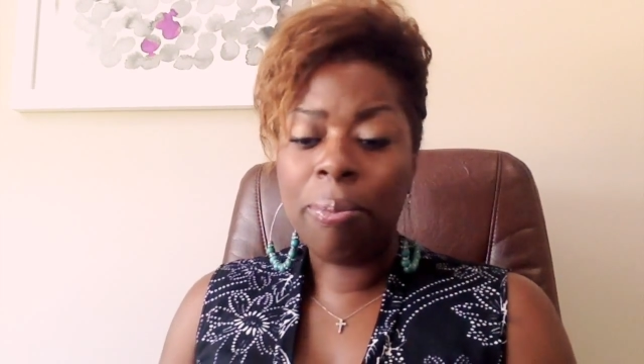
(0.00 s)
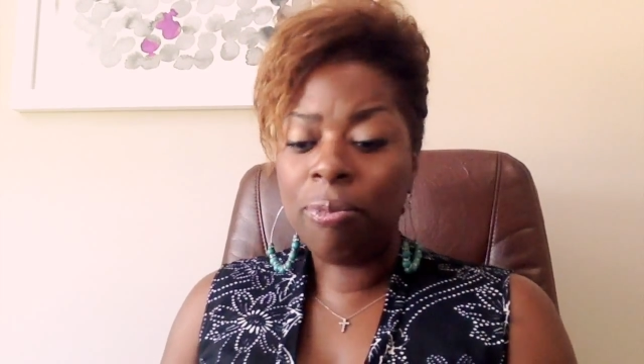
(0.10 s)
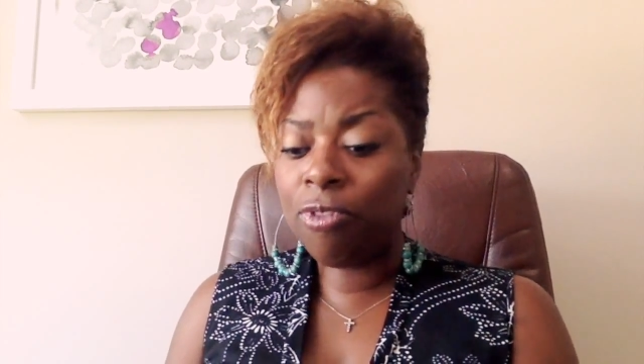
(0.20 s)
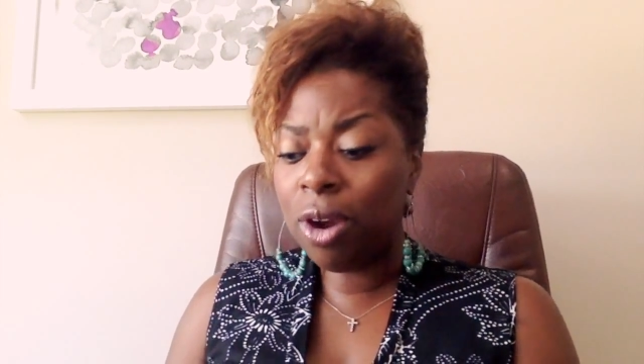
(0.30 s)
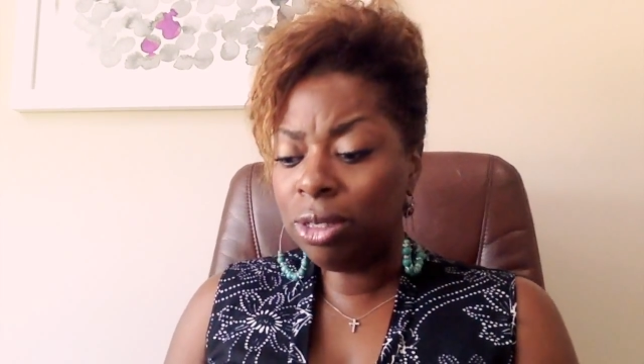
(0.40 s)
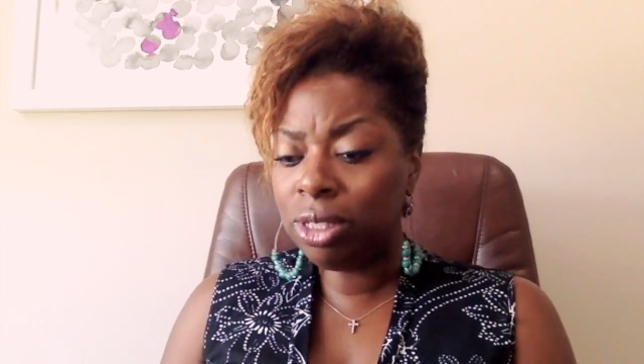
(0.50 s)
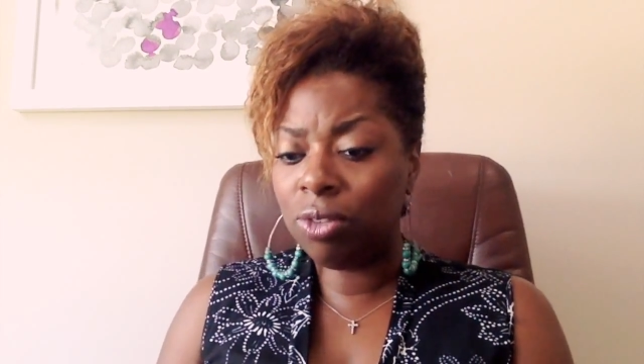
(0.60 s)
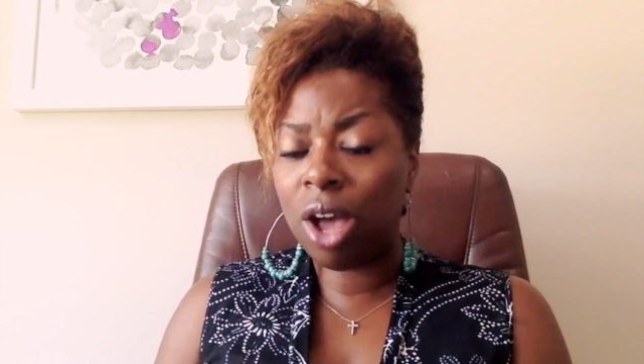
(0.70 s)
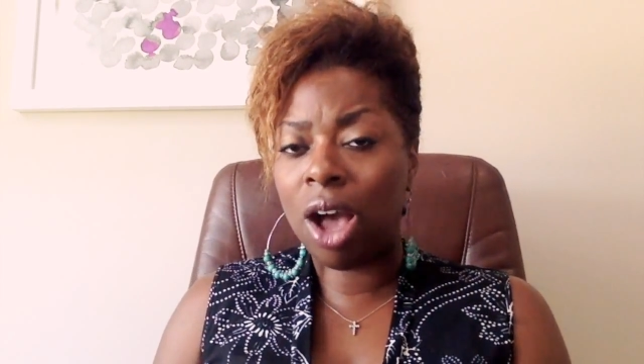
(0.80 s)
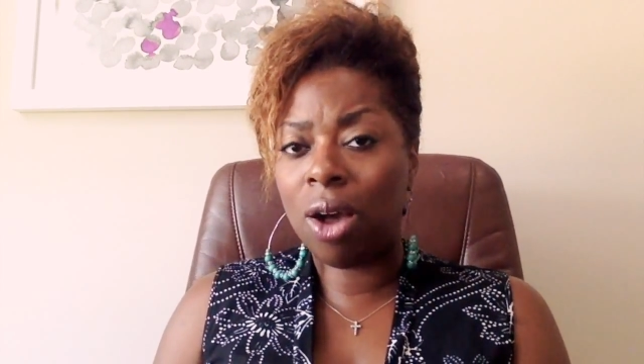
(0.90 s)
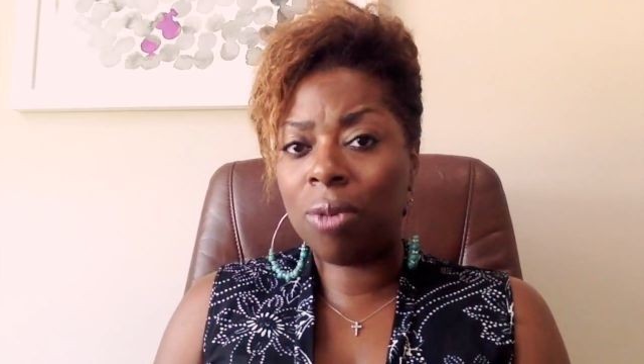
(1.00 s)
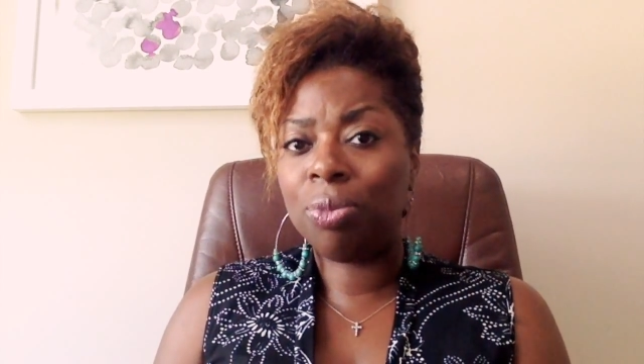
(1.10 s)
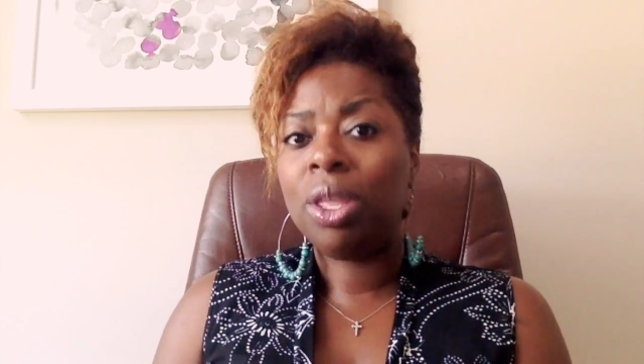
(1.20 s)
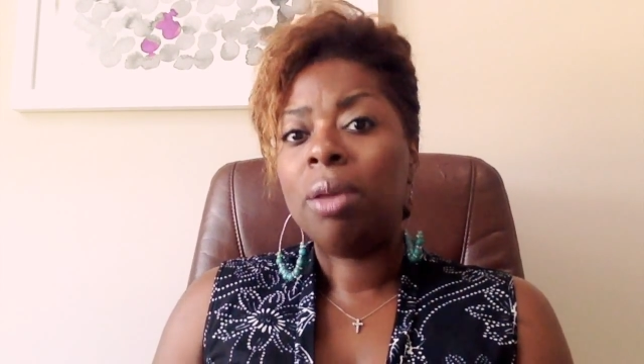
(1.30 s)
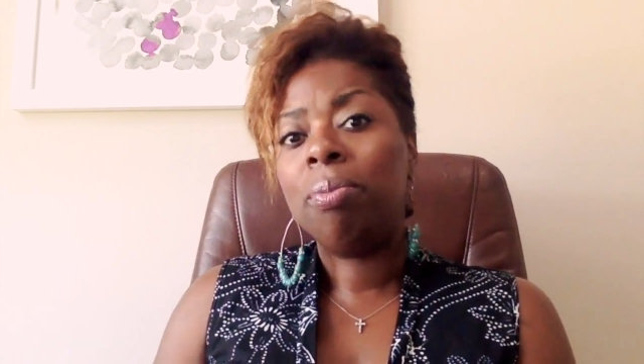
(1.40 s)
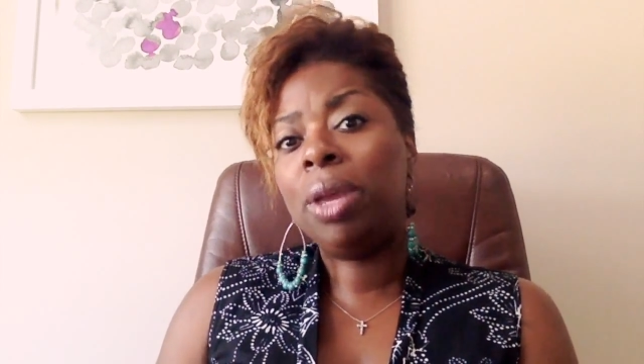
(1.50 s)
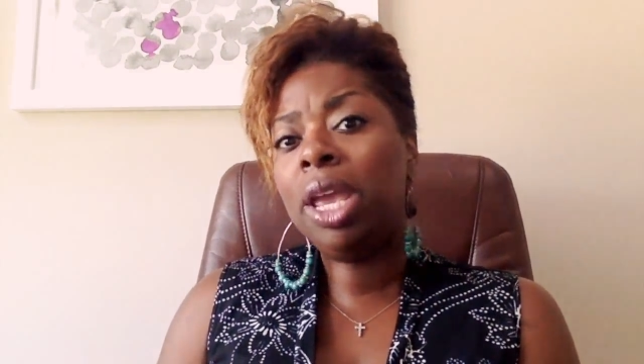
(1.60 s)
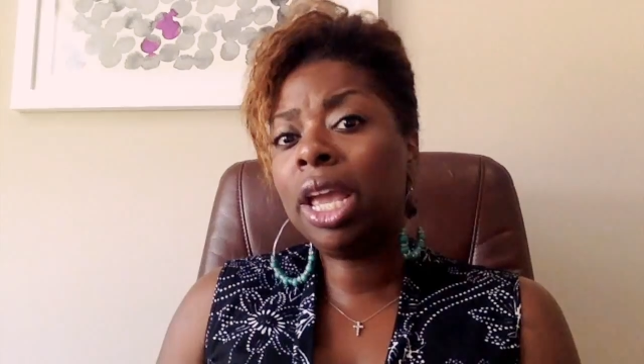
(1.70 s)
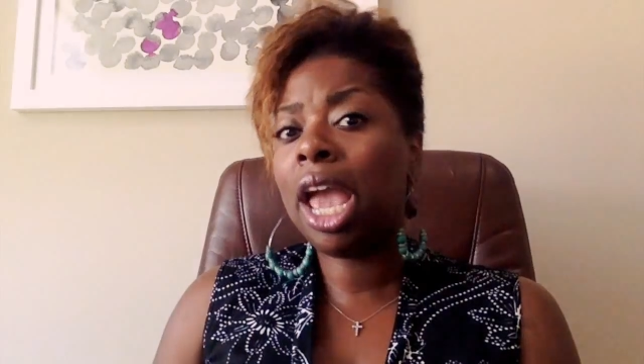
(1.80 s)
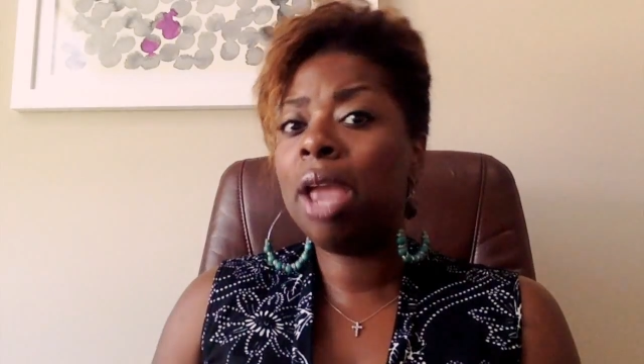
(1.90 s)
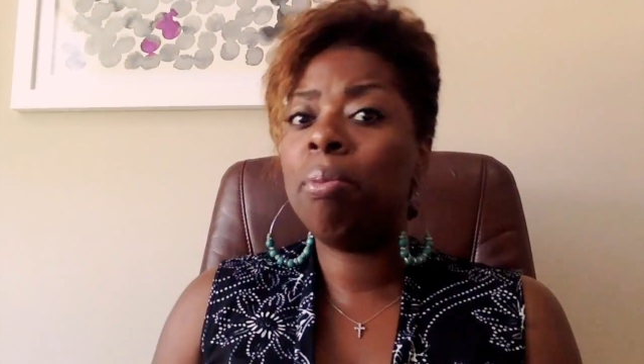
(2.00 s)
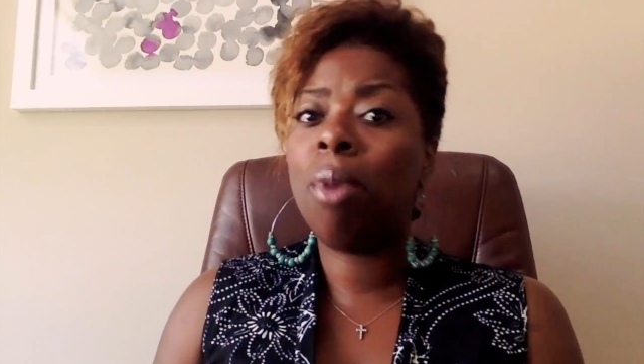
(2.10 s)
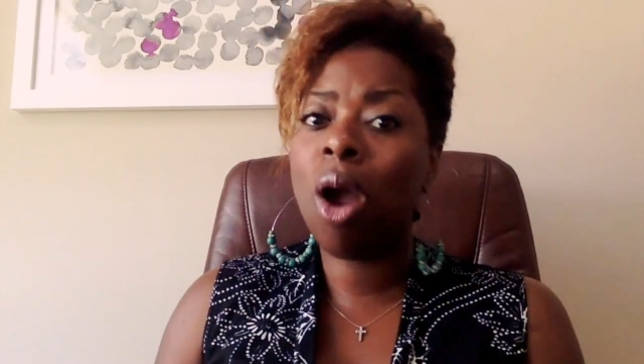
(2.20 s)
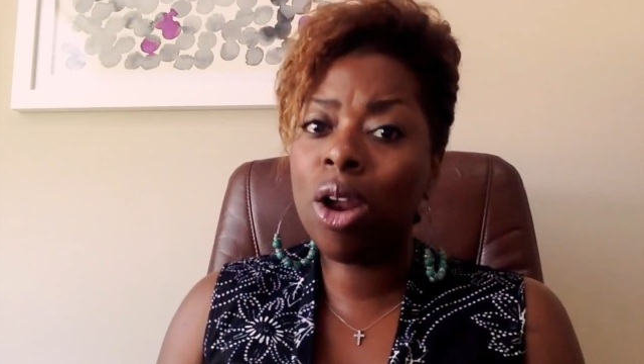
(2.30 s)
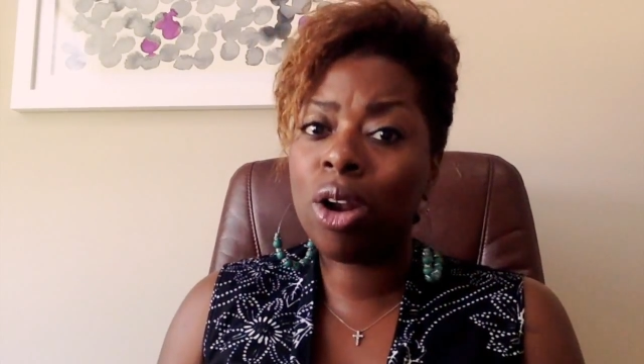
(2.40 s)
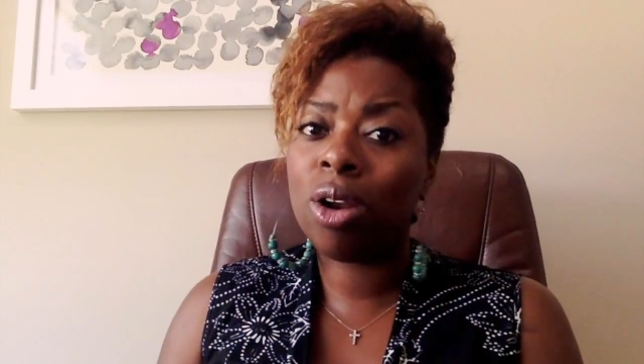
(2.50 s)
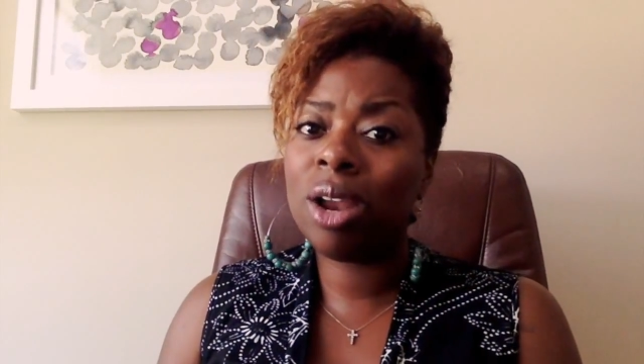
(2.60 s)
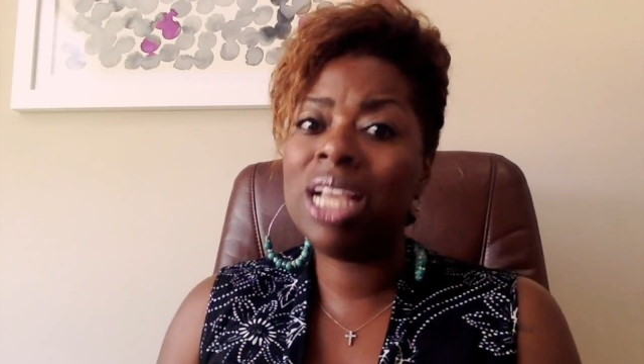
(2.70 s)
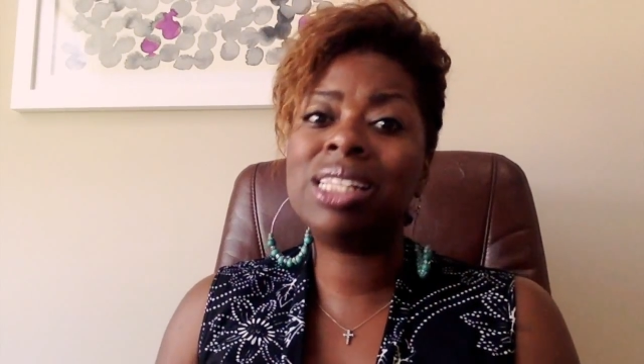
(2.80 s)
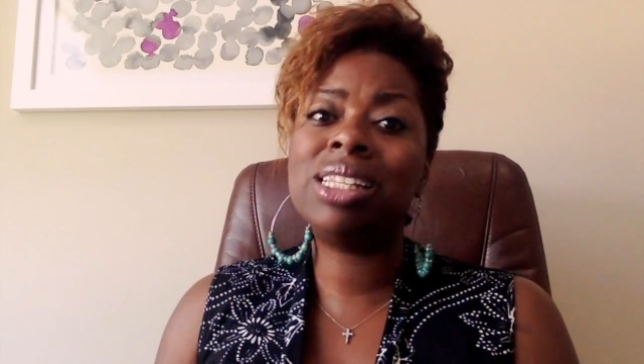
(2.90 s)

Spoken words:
First of all, being a martyr is